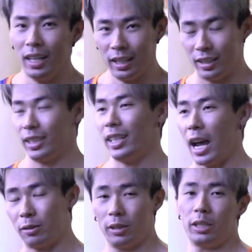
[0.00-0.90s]
just a
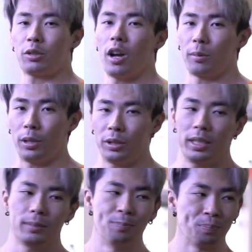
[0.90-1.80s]
naturally strong
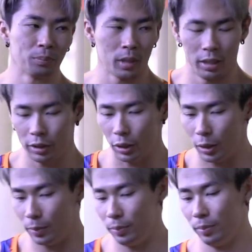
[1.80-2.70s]
person. So,